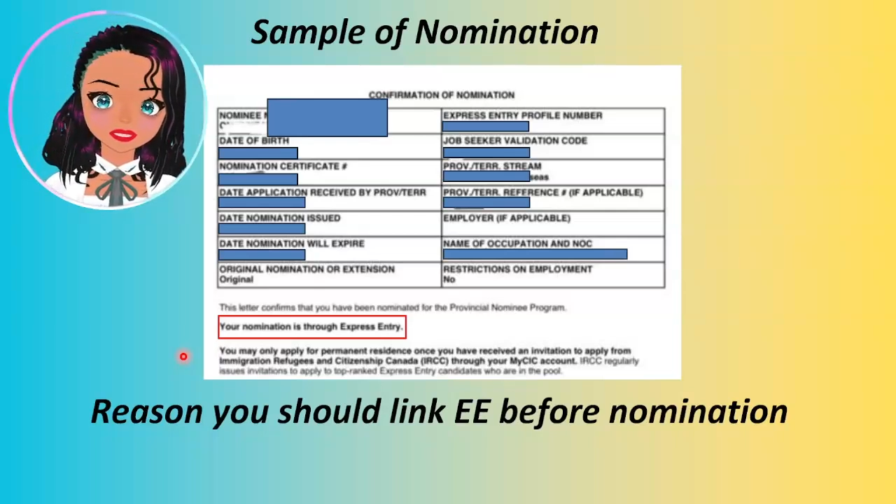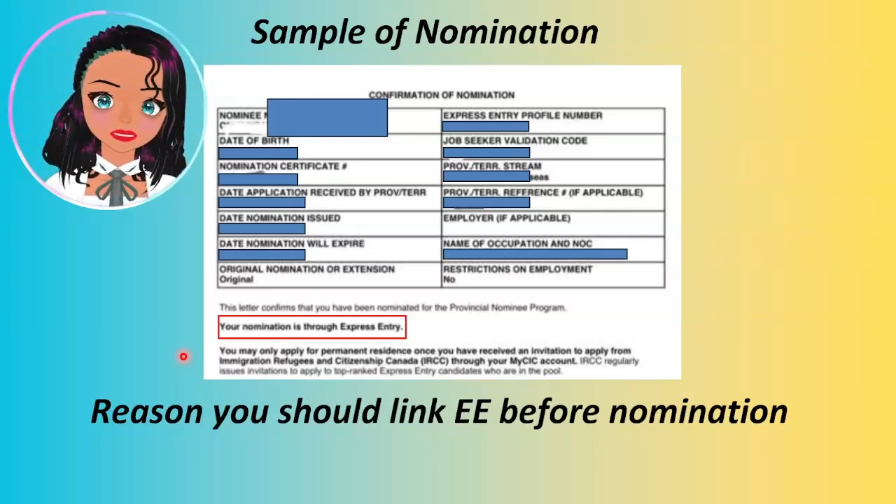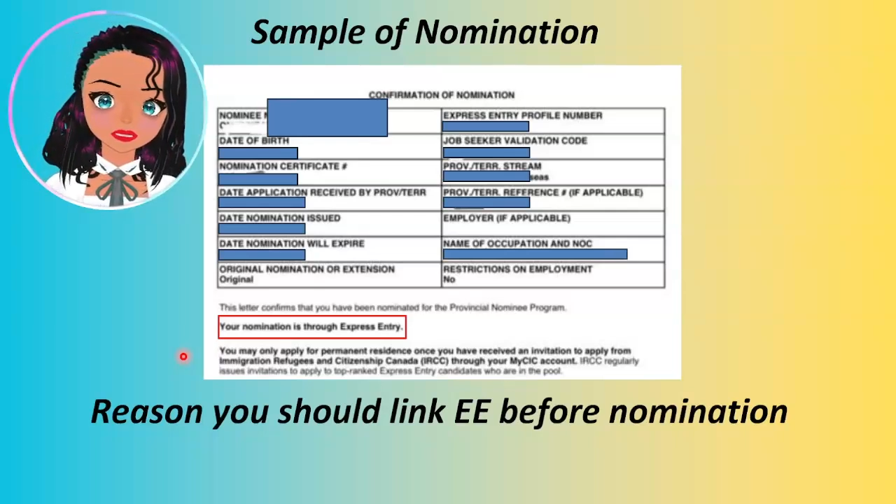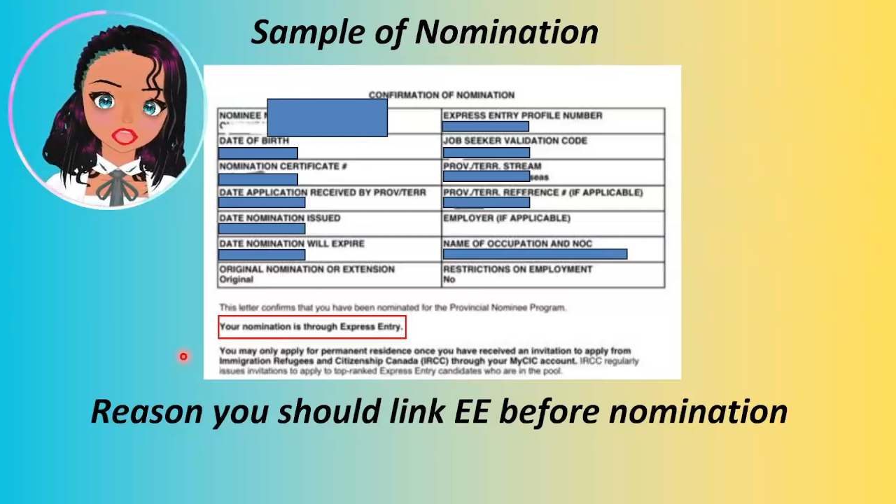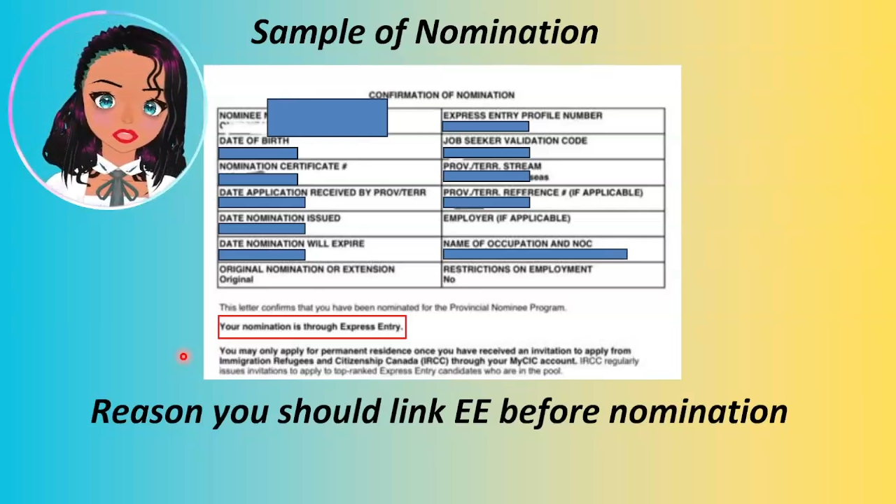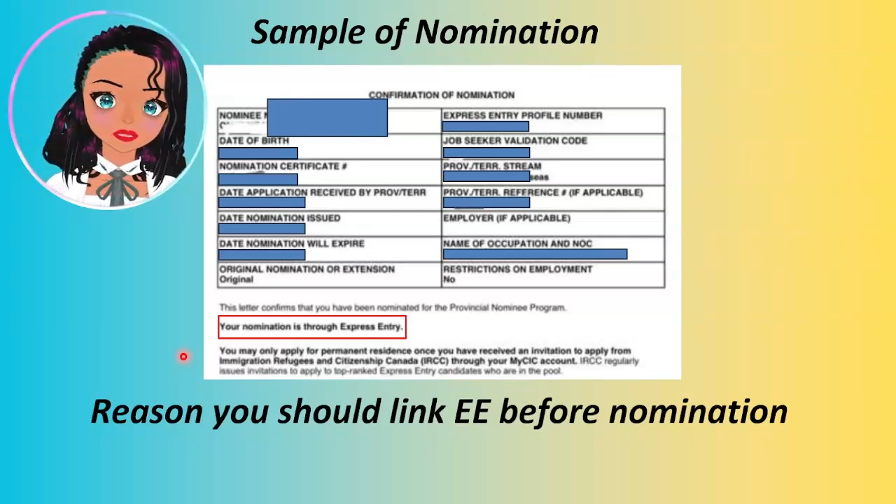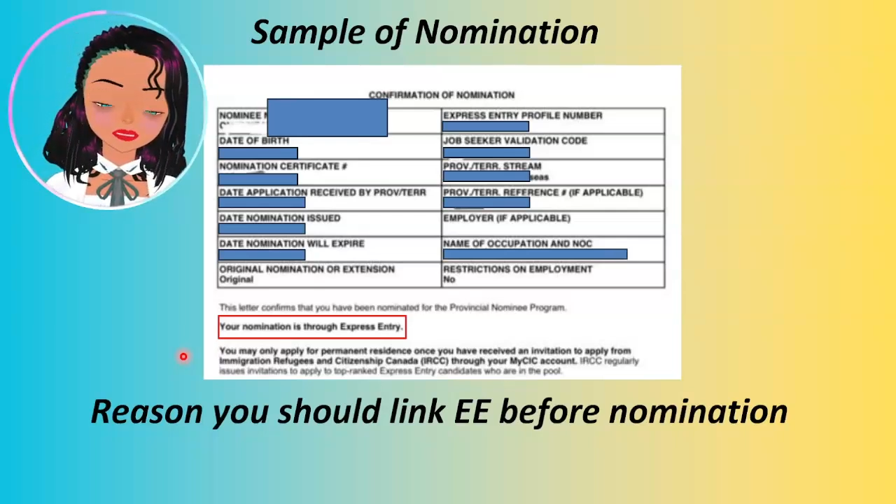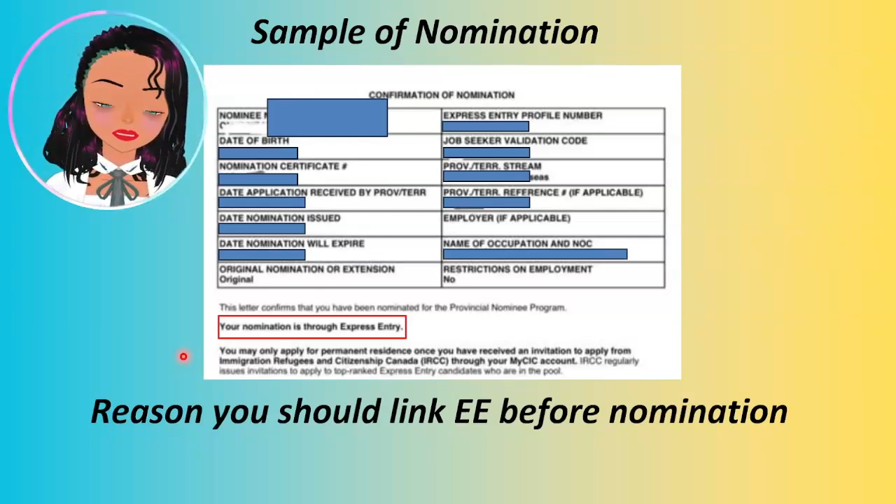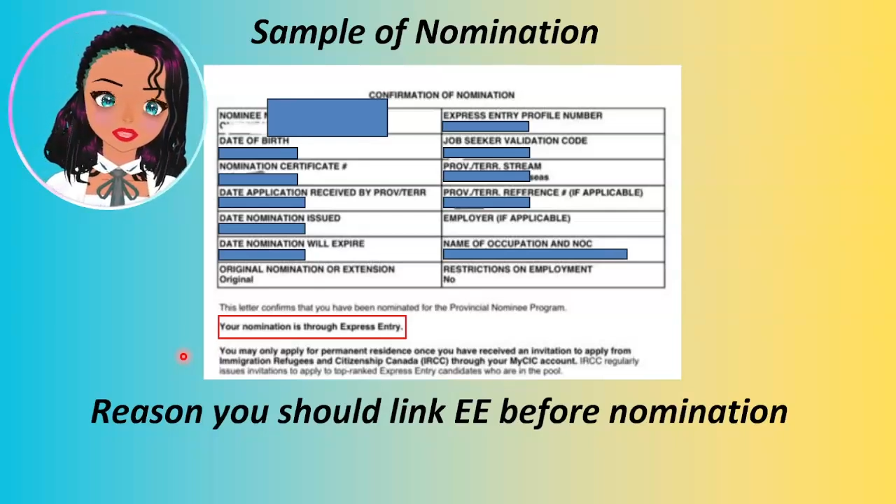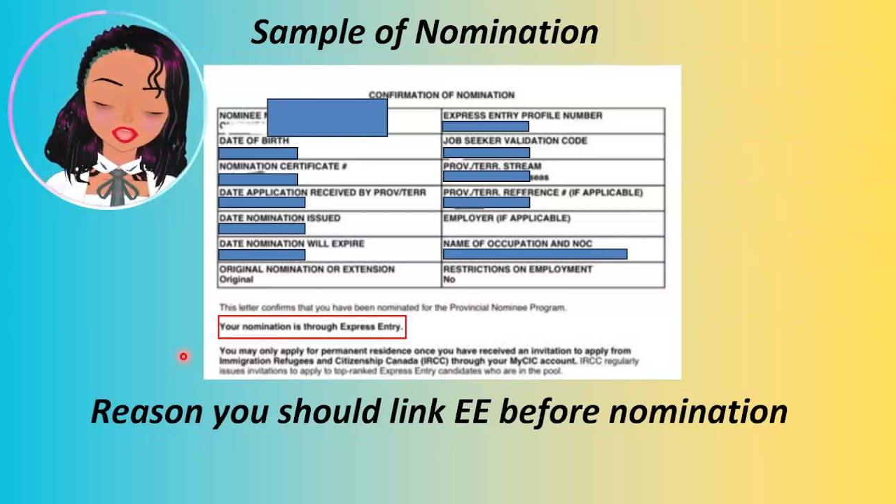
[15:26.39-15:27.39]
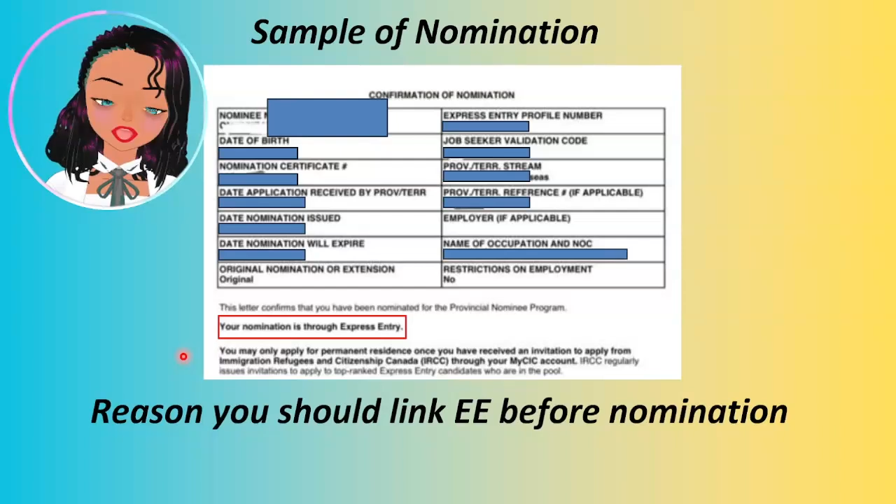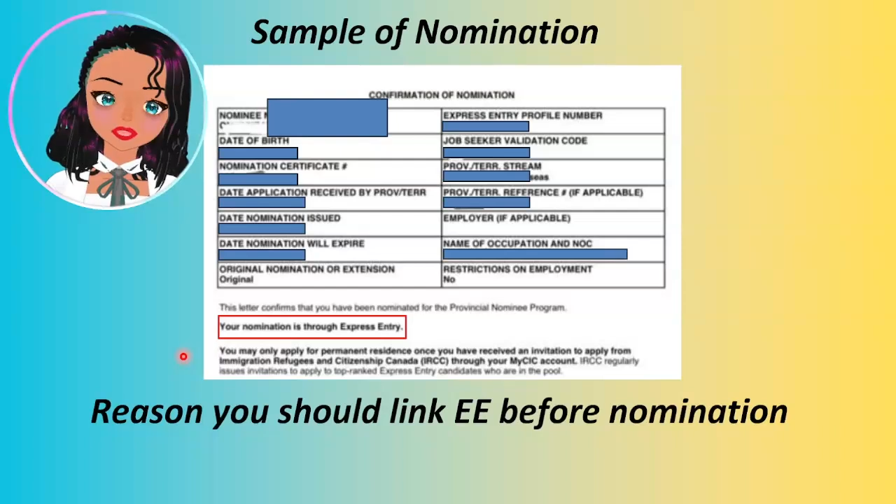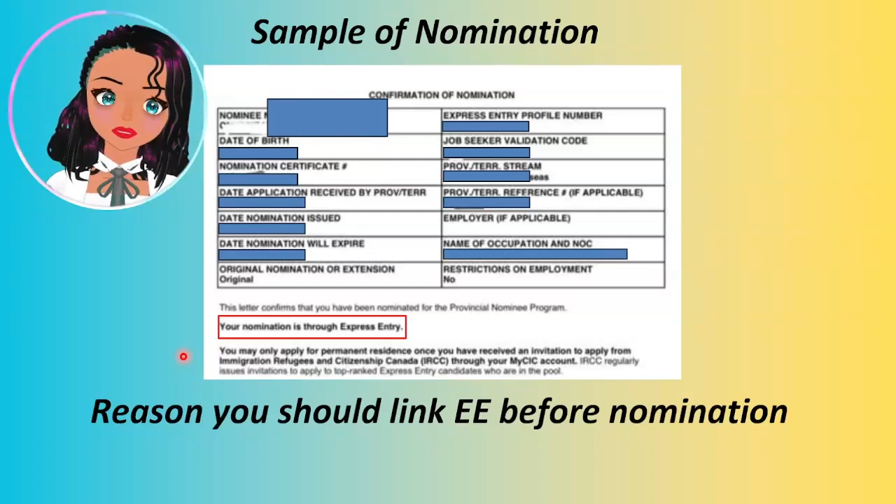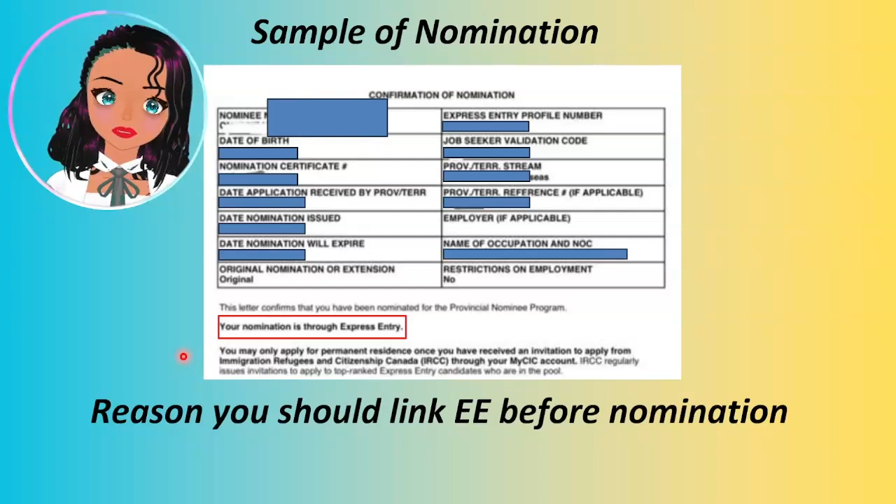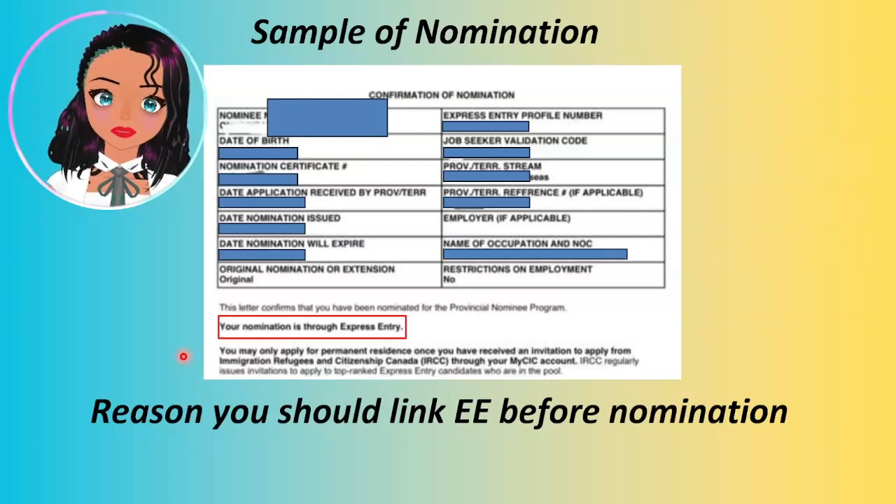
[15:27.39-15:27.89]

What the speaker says: about 6 months,